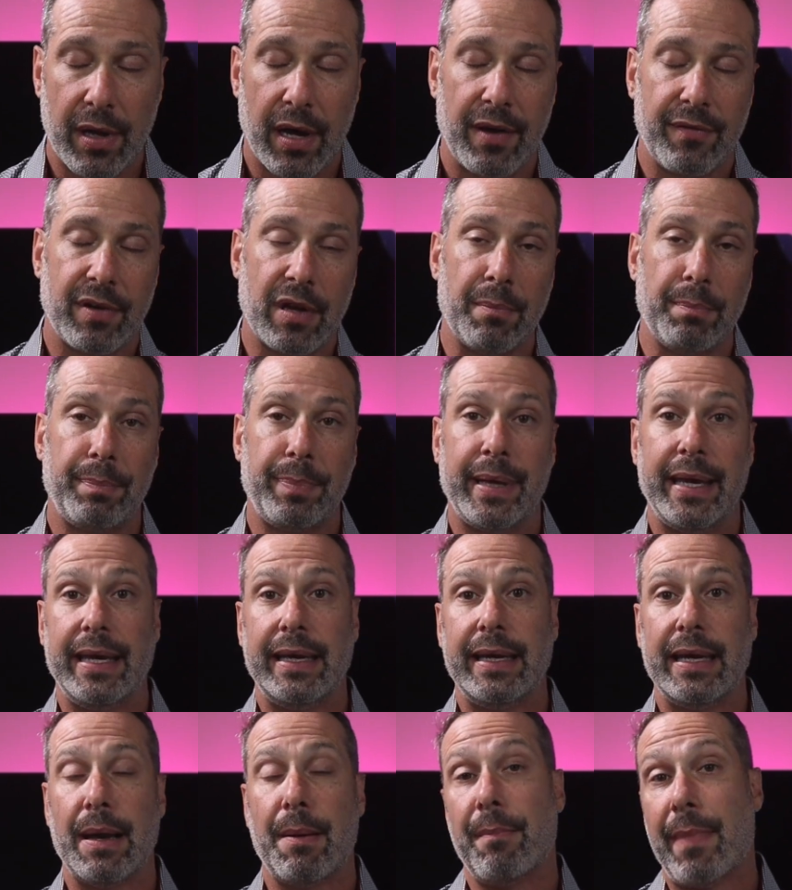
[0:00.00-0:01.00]
of
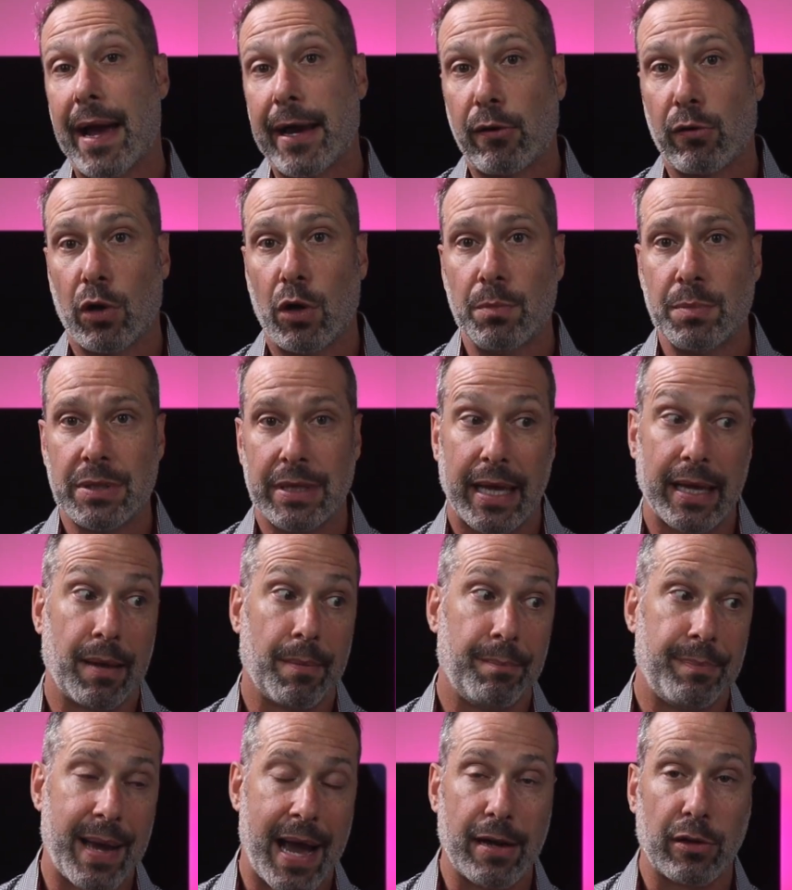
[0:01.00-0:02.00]
competing microbes
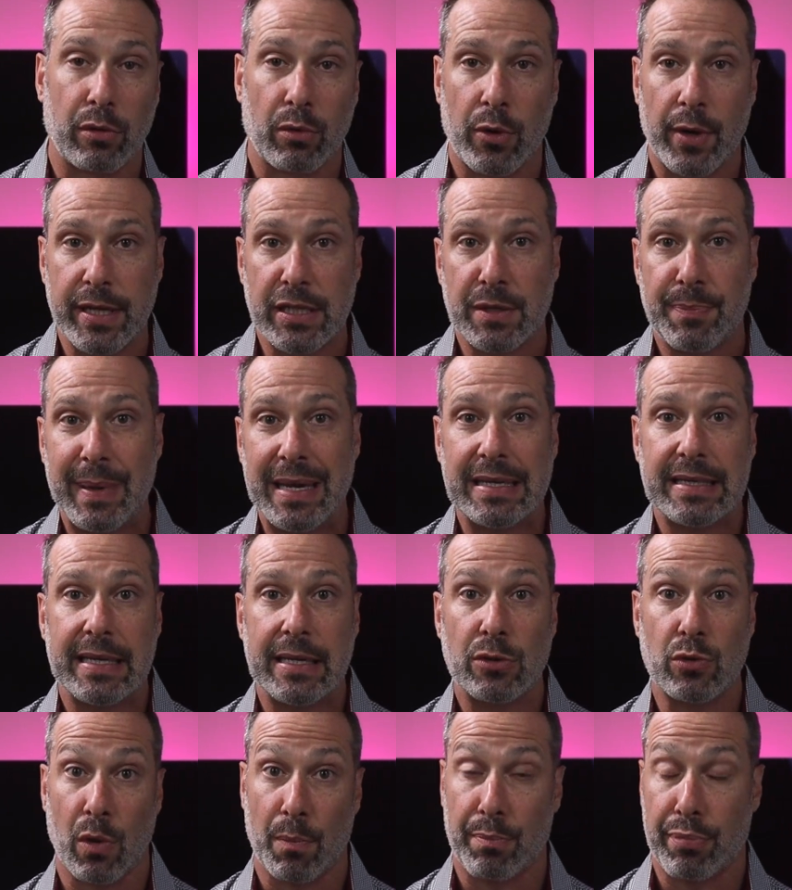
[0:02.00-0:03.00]
like Bacteroid
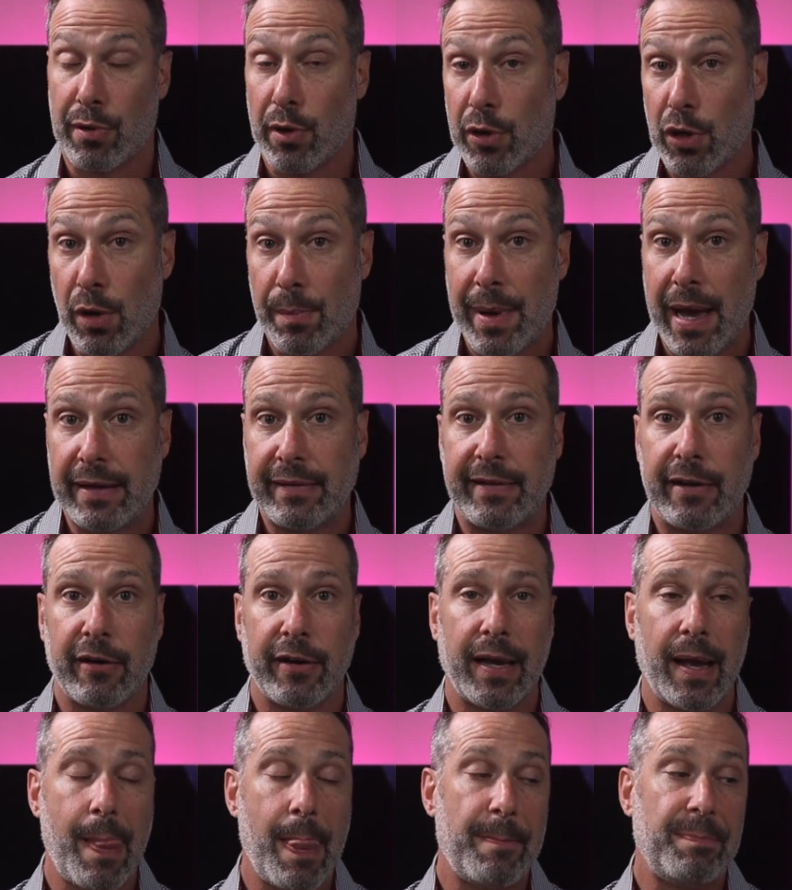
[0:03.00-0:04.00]
species or
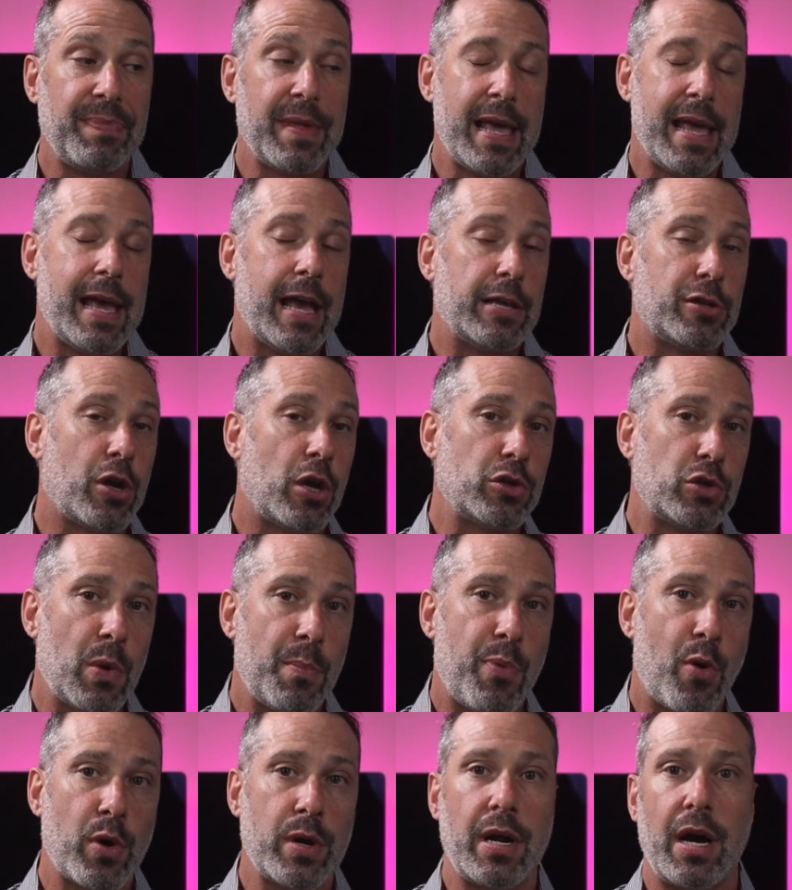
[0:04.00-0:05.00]
proteobacteria. It's also
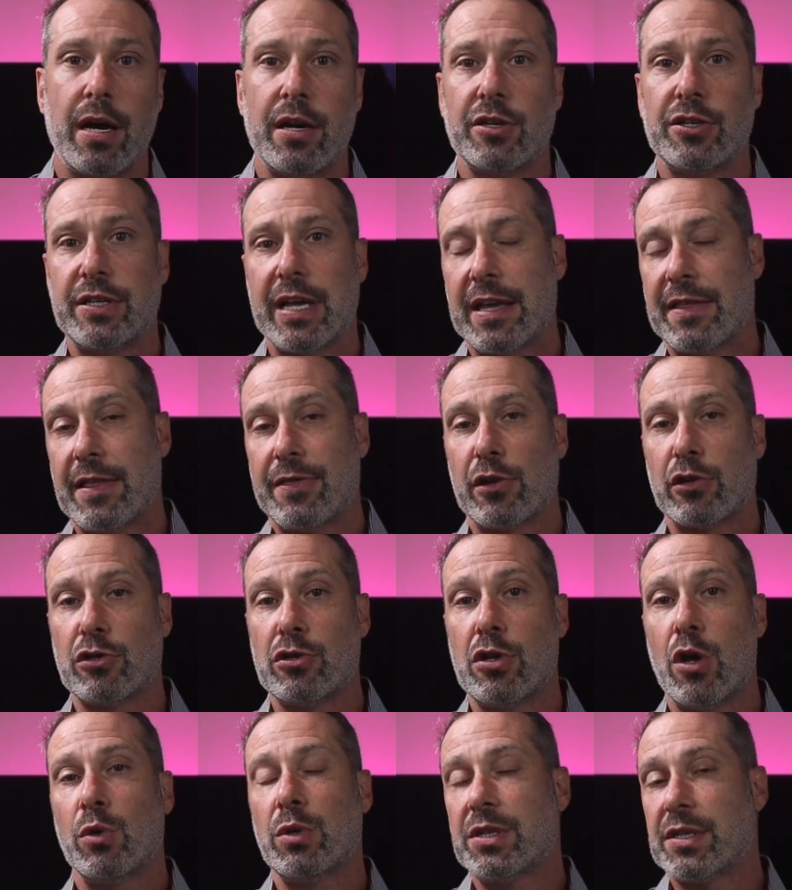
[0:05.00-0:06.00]
important to understand that there's
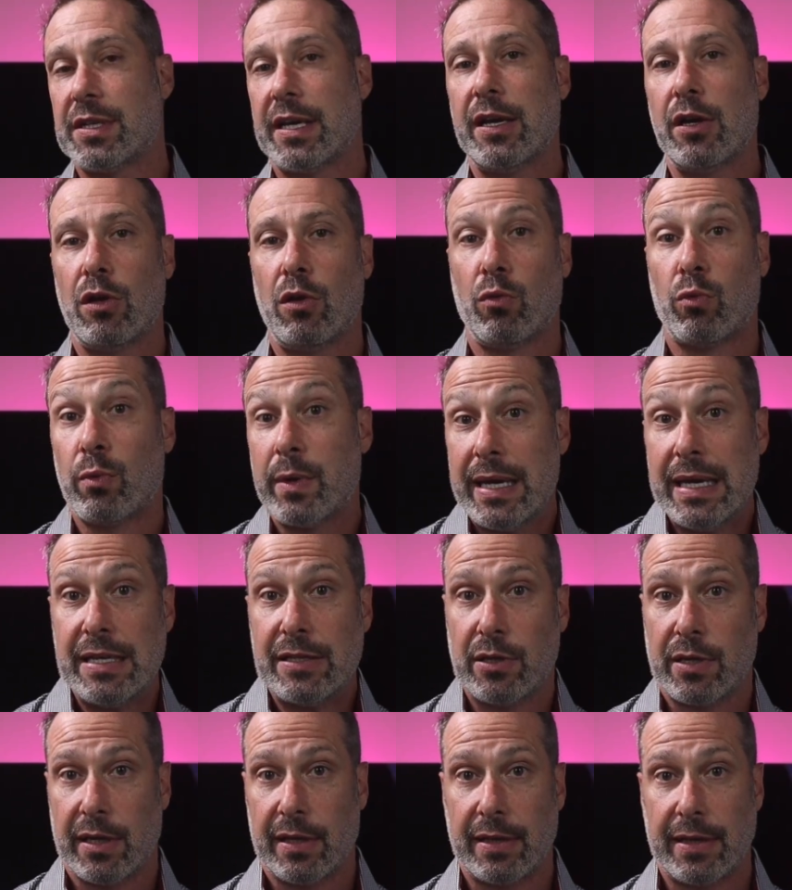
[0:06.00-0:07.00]
no single
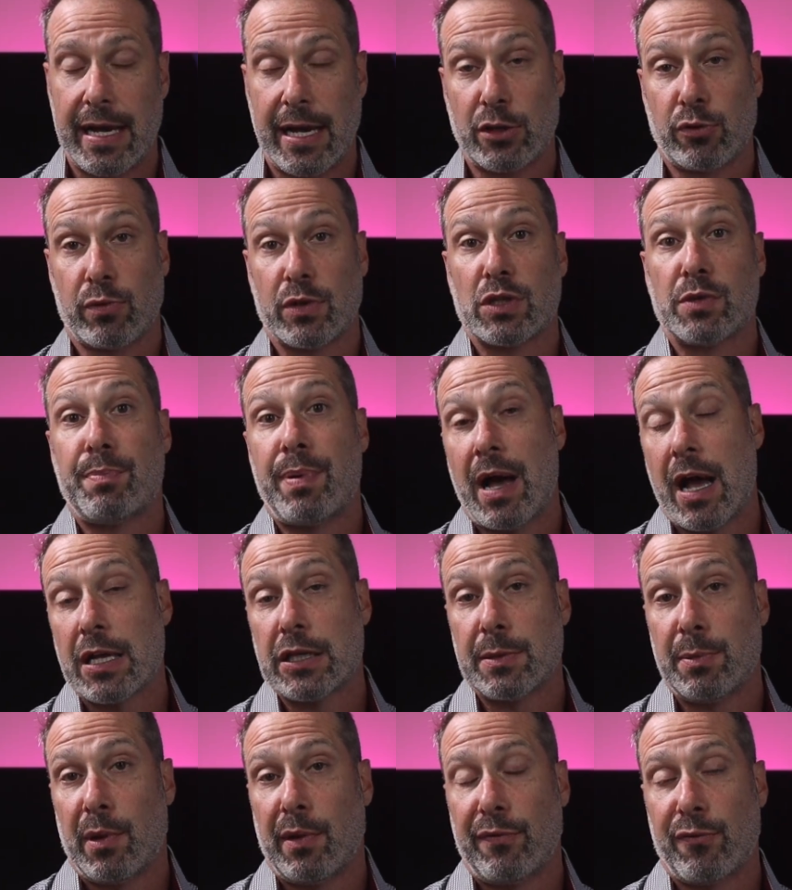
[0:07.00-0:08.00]
reason that's
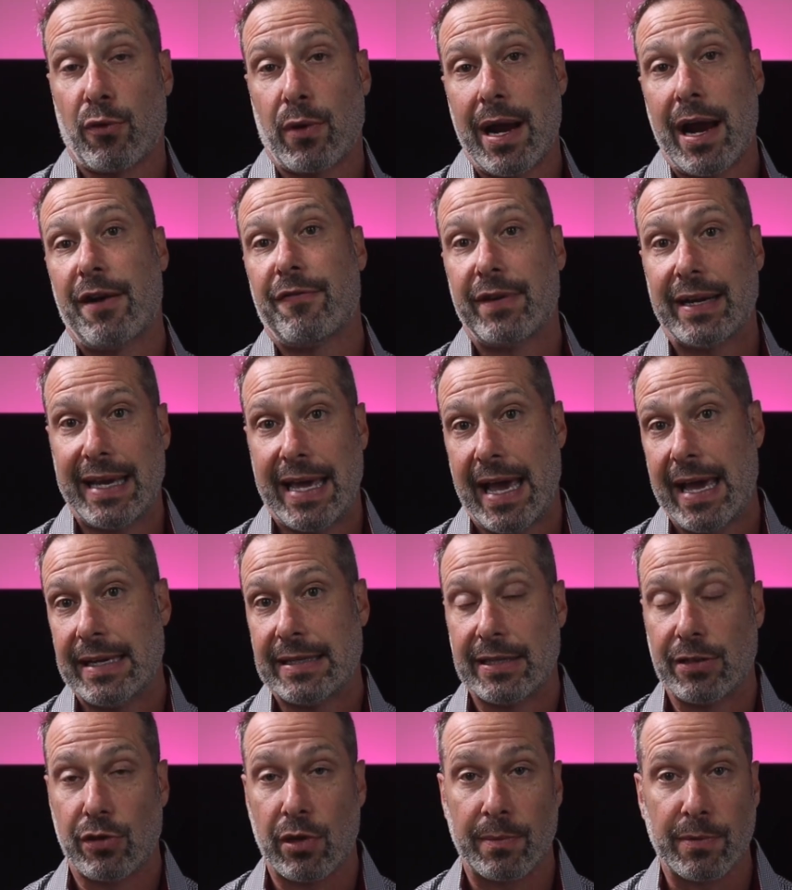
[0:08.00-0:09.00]
responsible for every
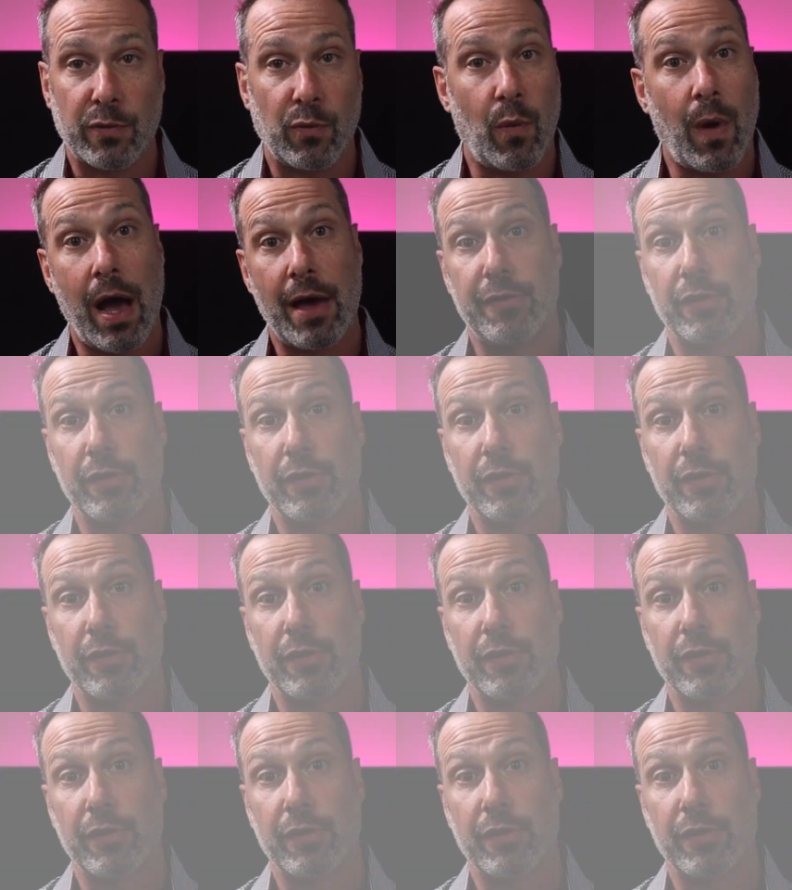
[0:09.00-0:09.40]
case in terms of why